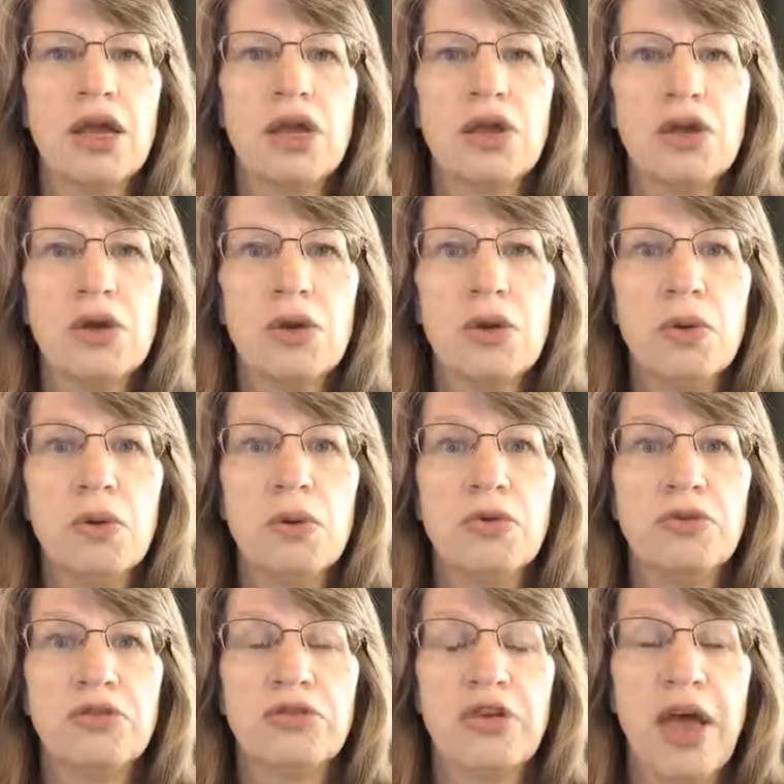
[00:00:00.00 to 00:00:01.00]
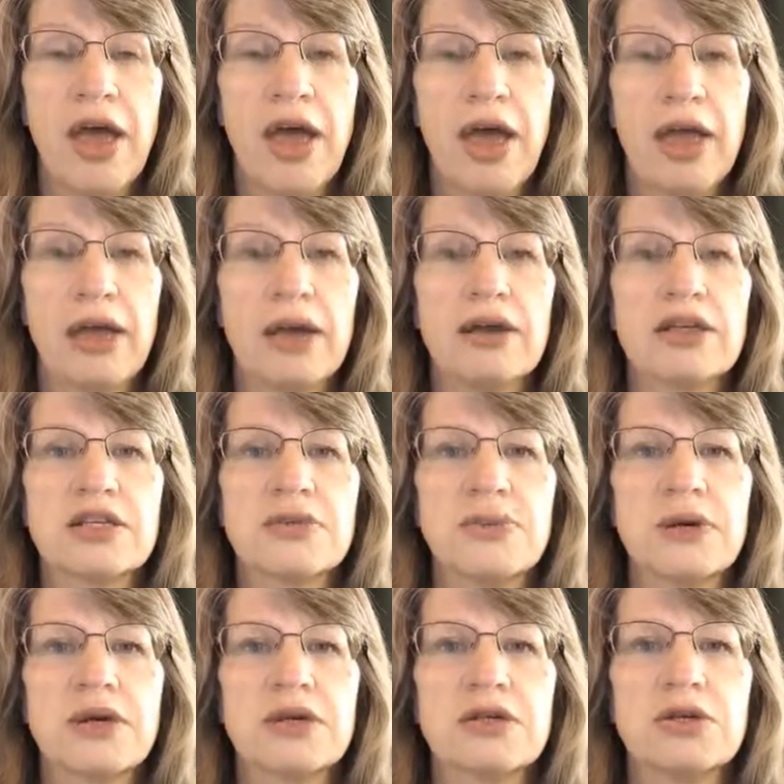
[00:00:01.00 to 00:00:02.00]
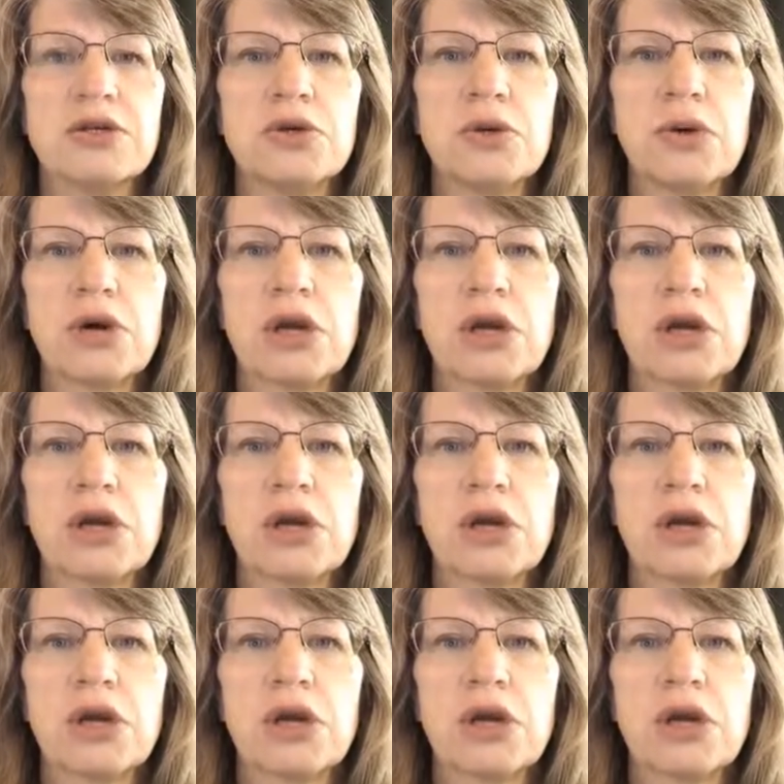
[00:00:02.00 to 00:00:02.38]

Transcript: You say it's because you